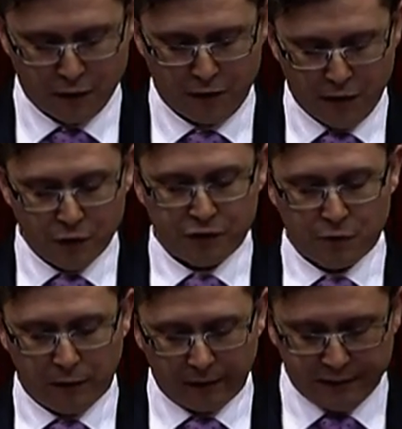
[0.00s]
Those
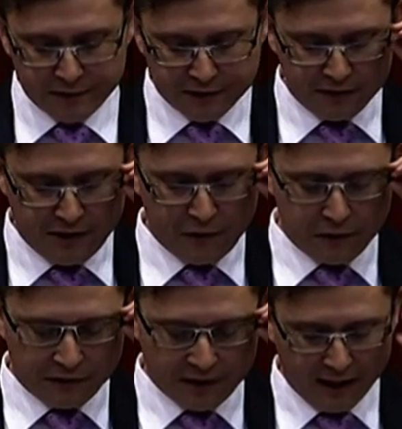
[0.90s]
qualities continue
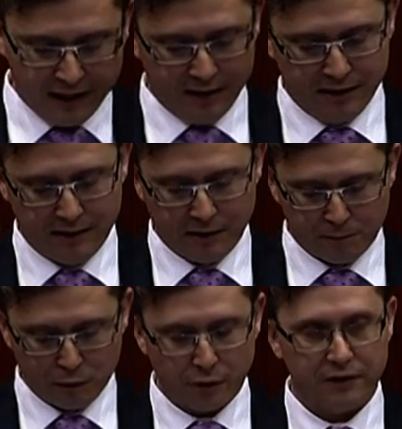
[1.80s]
today in the
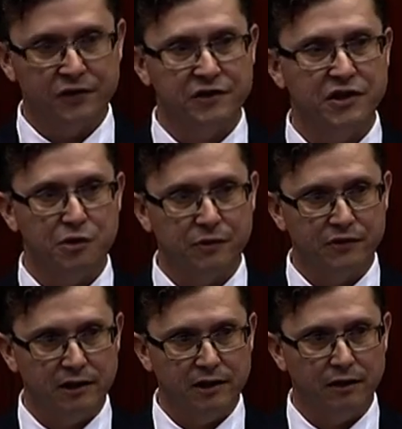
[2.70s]
broad
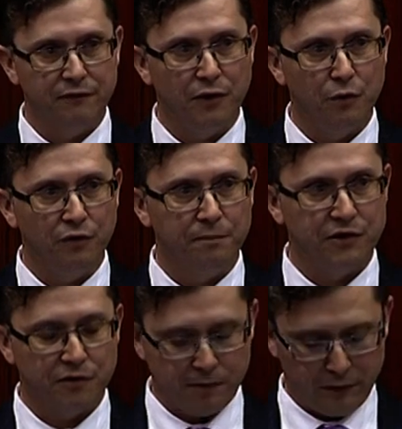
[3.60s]
constituency of the North
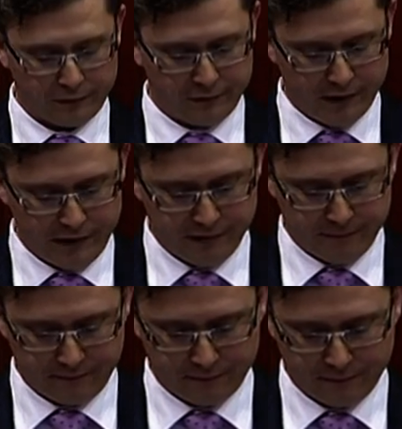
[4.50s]
Metropolitan Region.
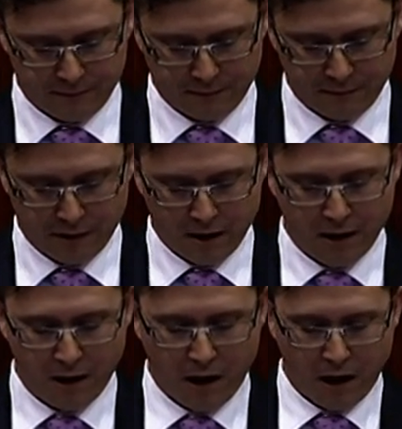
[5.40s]

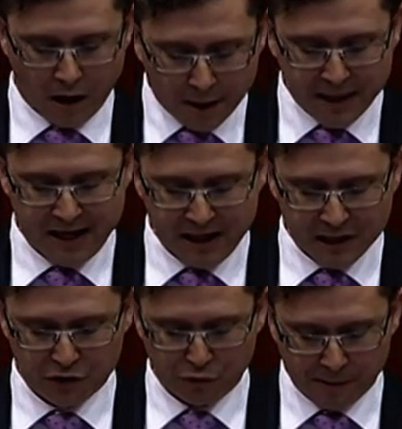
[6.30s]
I'm
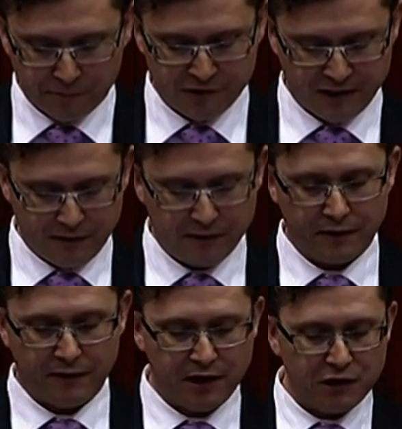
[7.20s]
here to represent
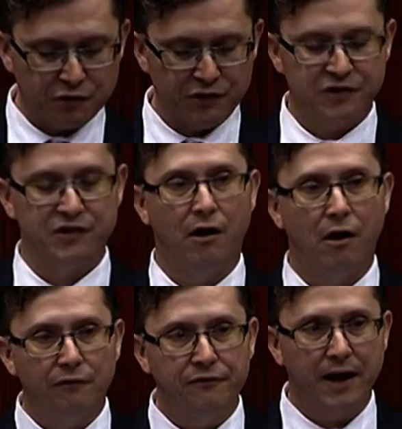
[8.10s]
the interests
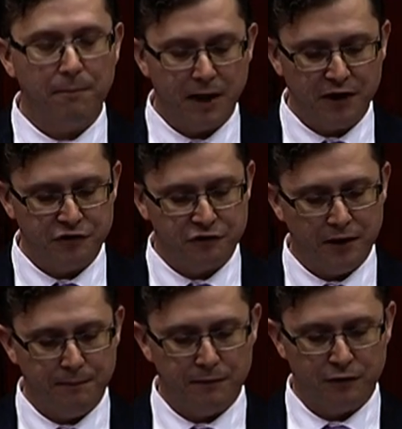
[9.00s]
of that
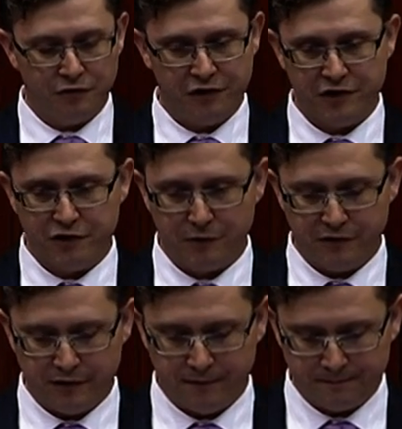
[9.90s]
mainstream
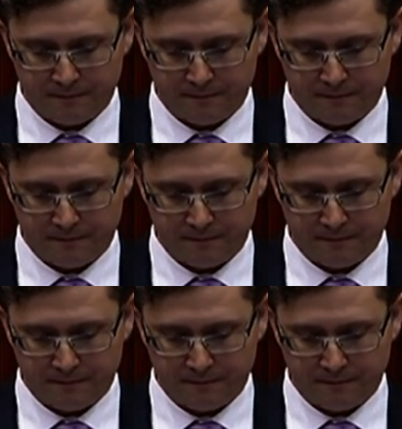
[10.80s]
constituency.